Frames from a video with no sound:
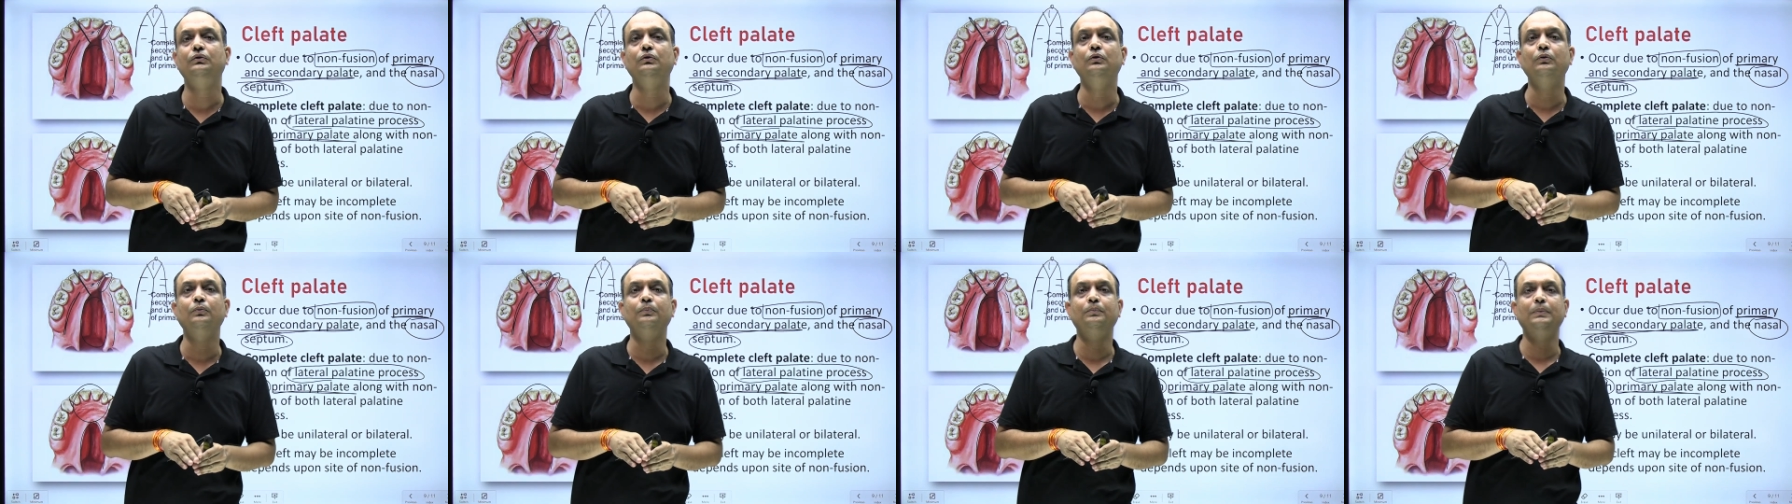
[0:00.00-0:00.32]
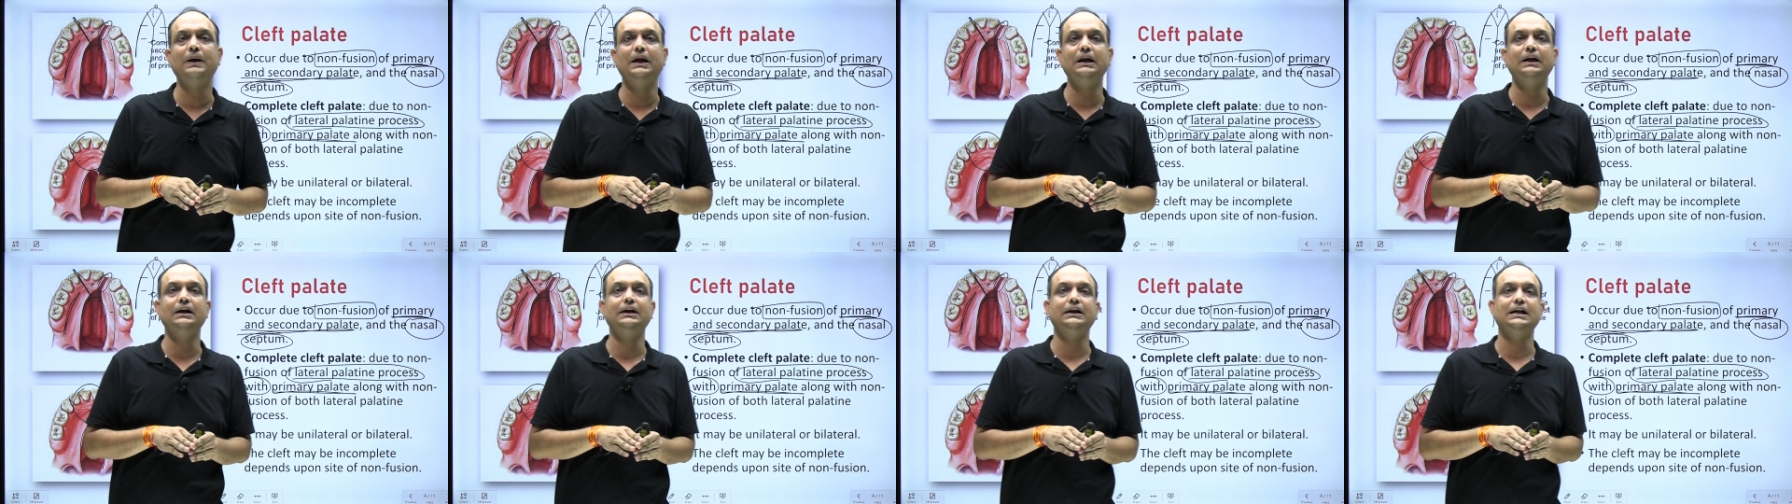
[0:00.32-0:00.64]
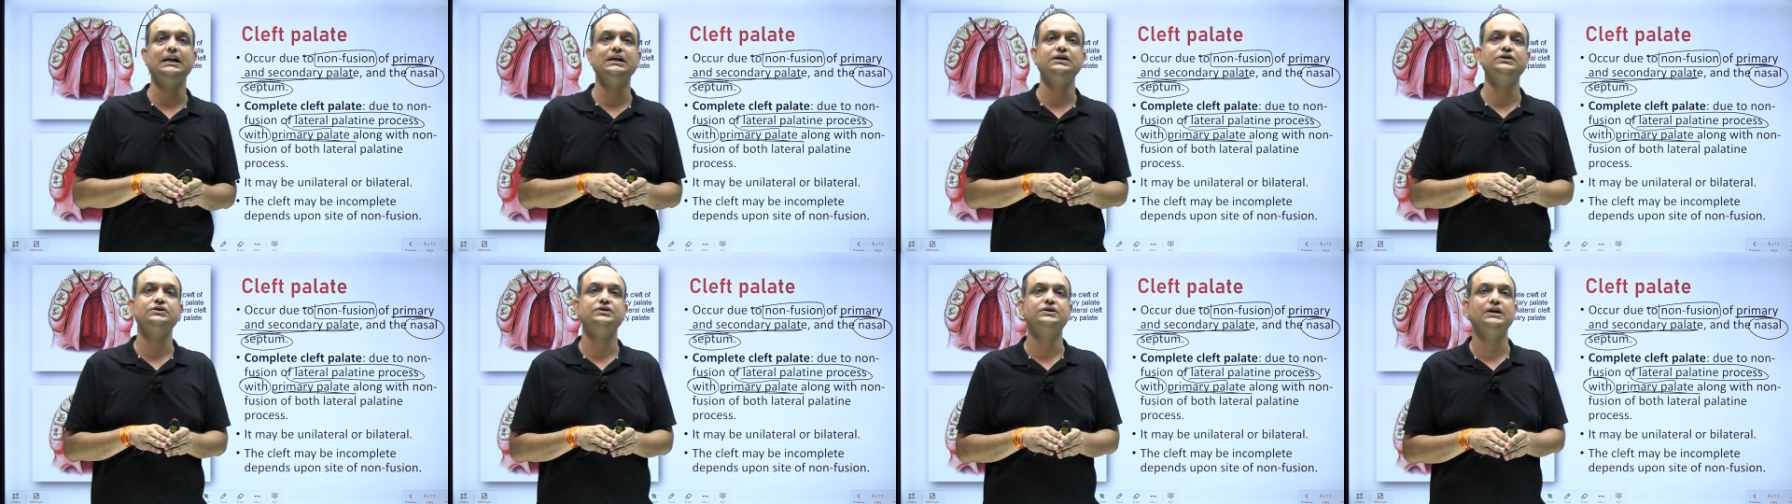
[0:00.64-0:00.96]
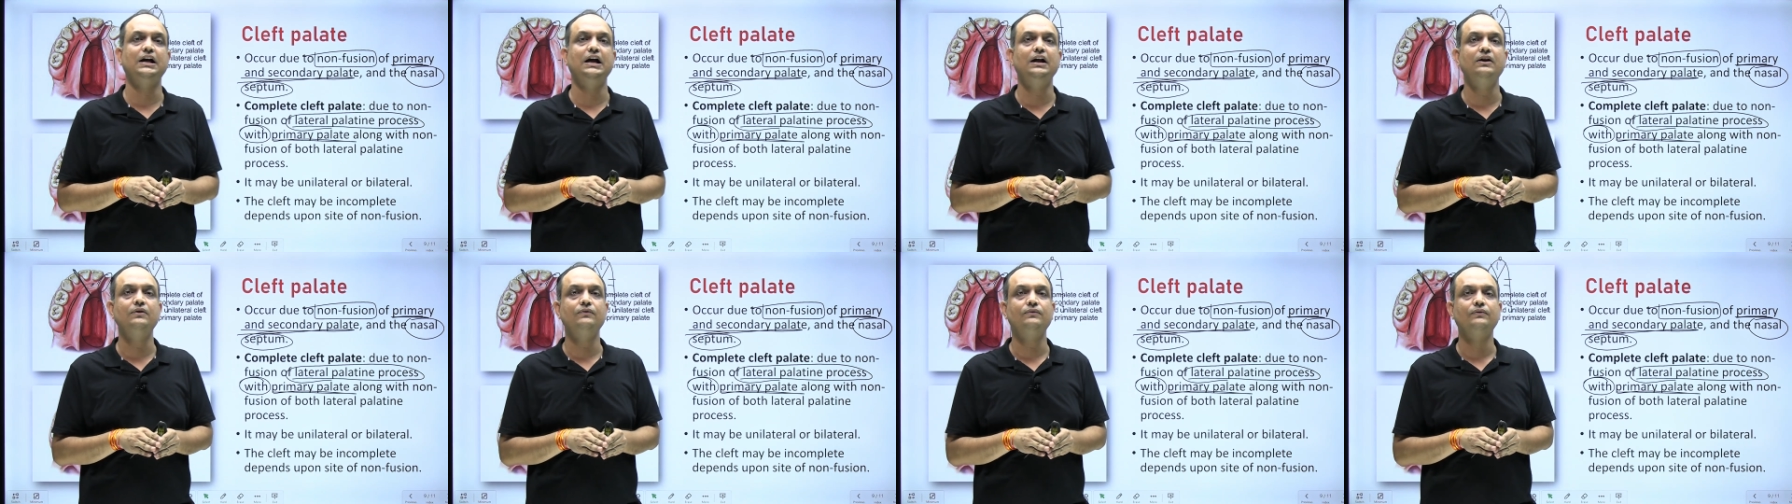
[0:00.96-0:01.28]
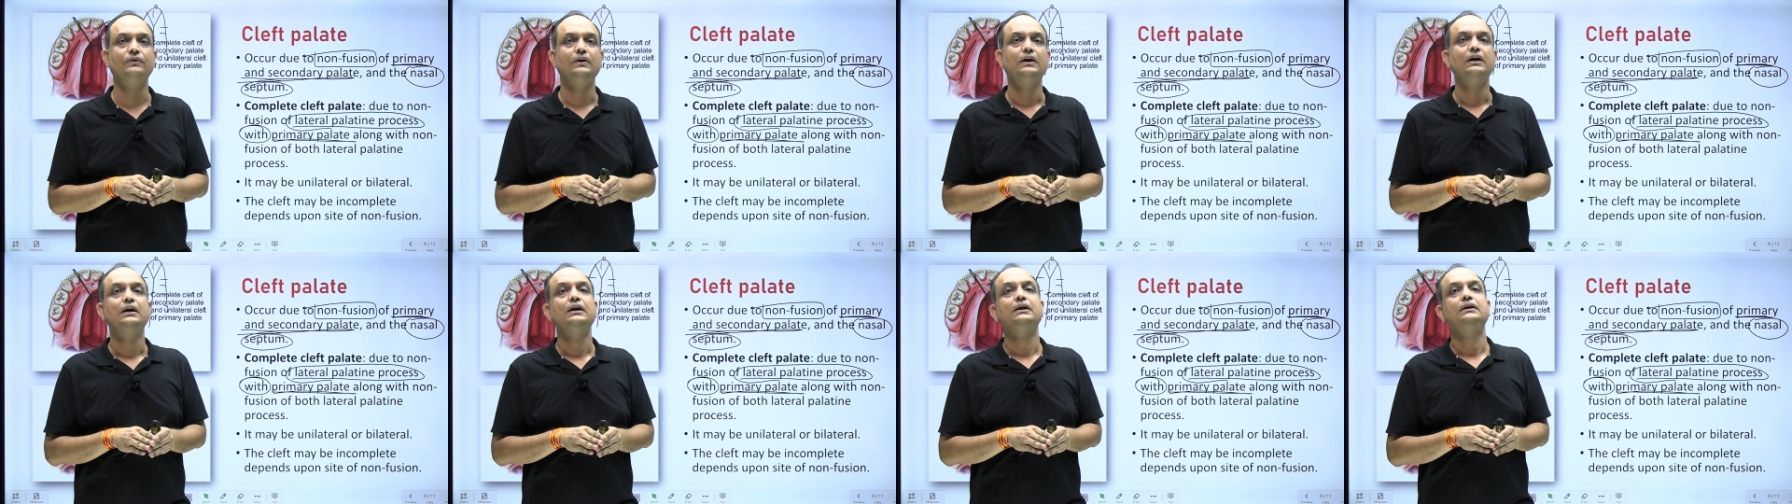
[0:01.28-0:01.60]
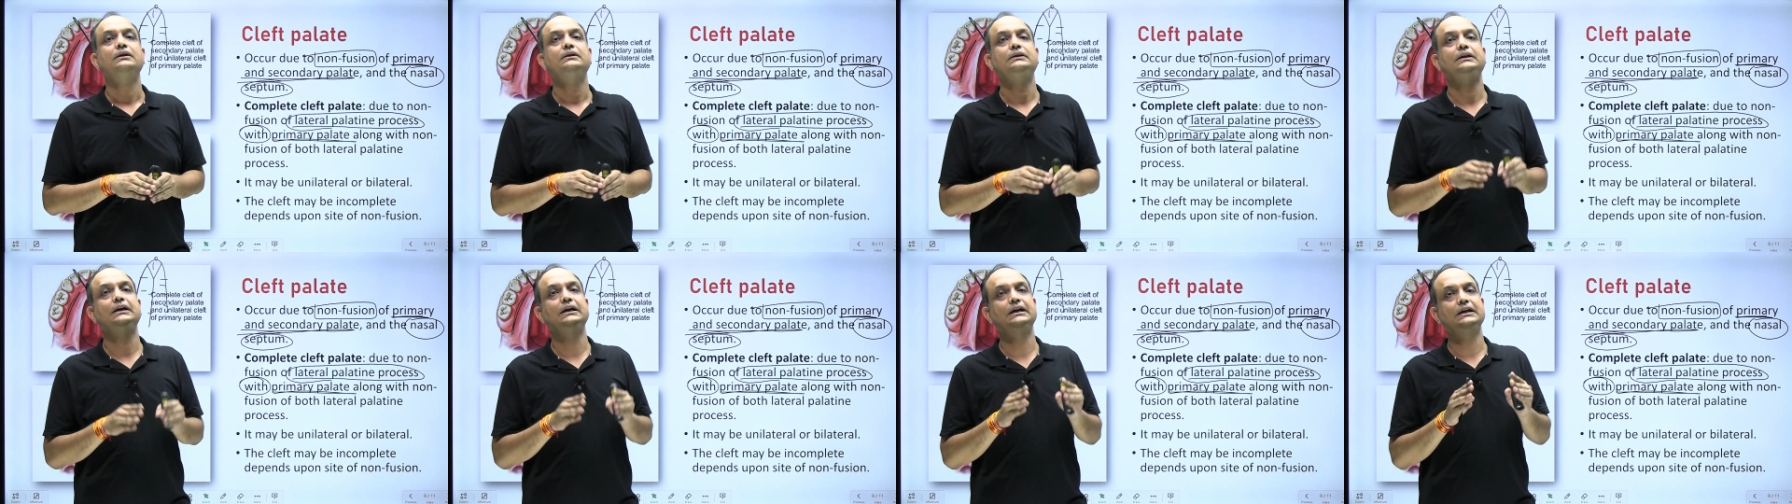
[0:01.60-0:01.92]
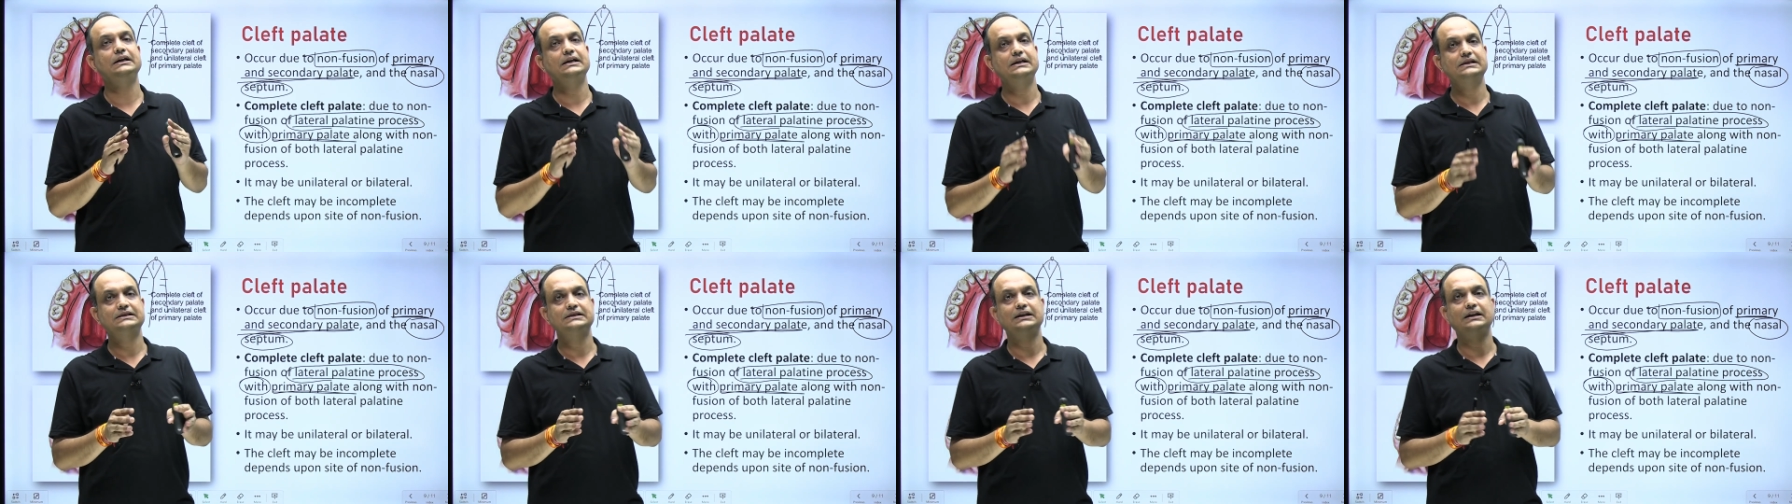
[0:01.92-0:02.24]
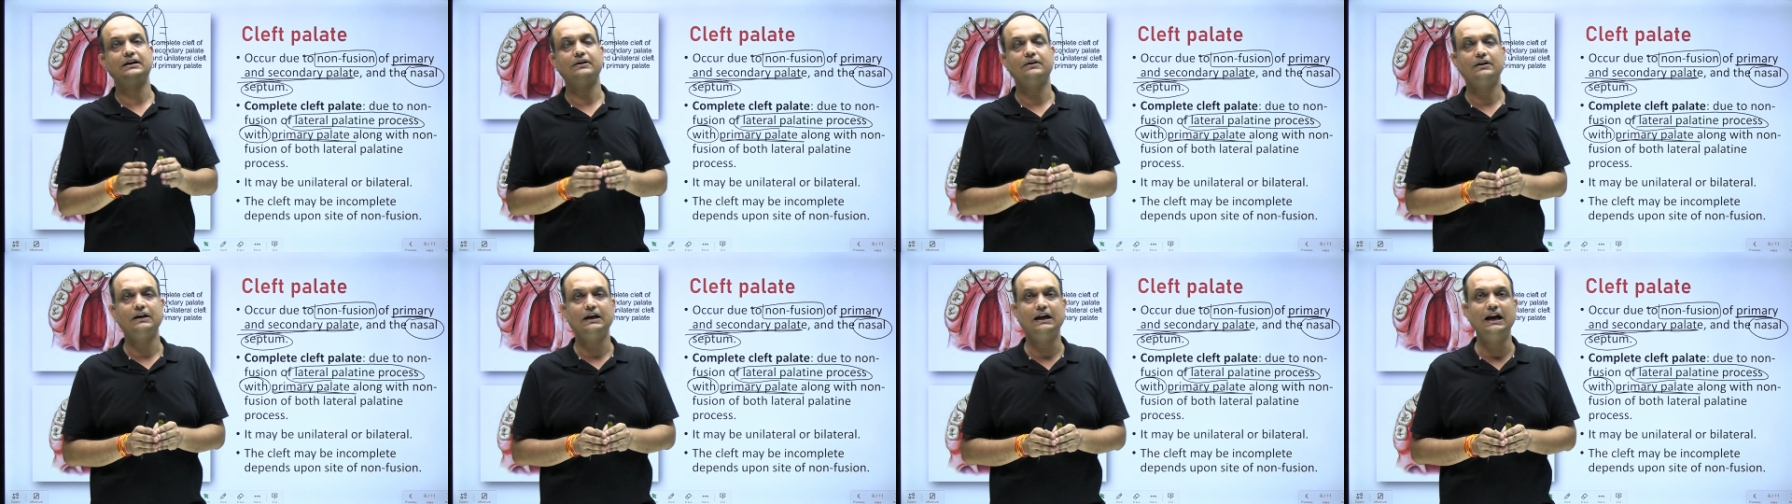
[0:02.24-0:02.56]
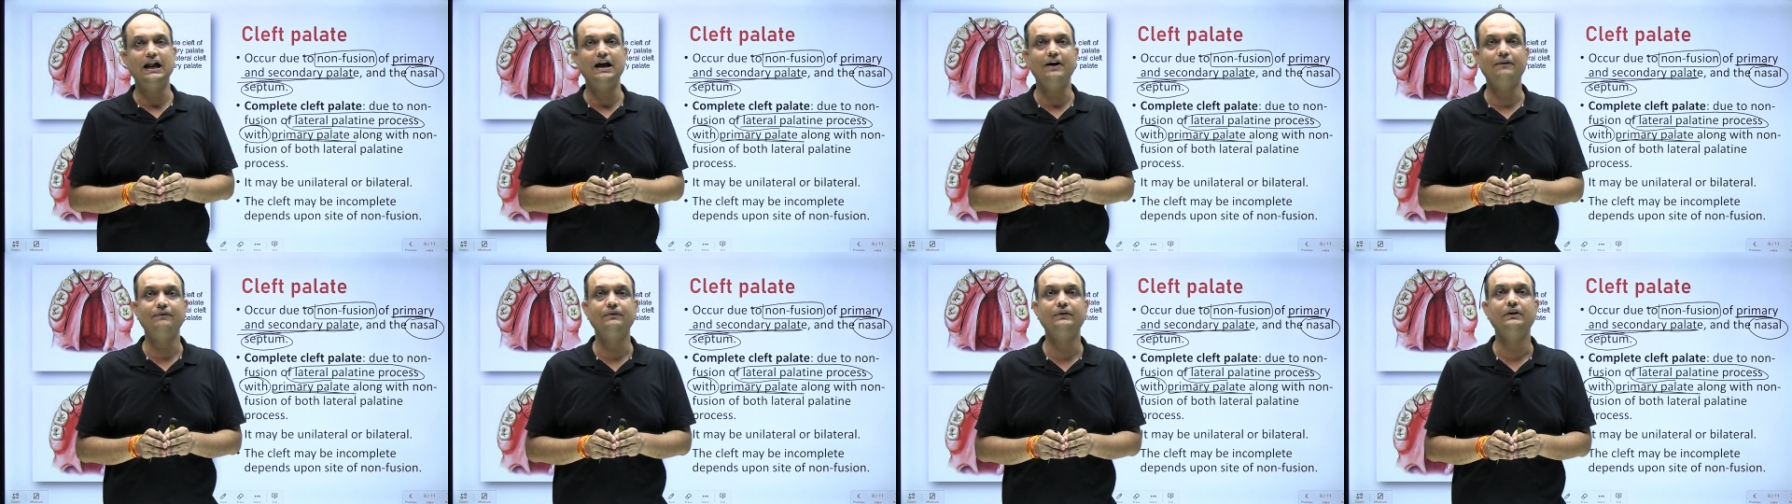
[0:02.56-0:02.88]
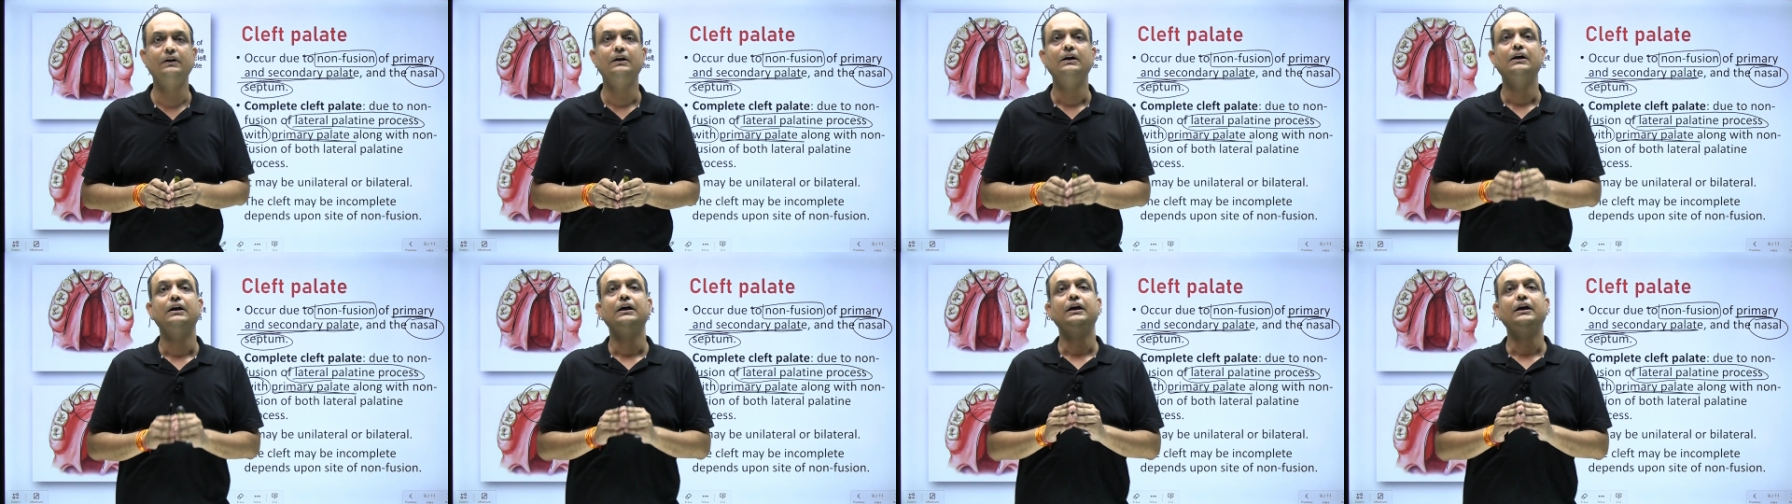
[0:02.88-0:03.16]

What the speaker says: two palatine shelf, there is a cleft.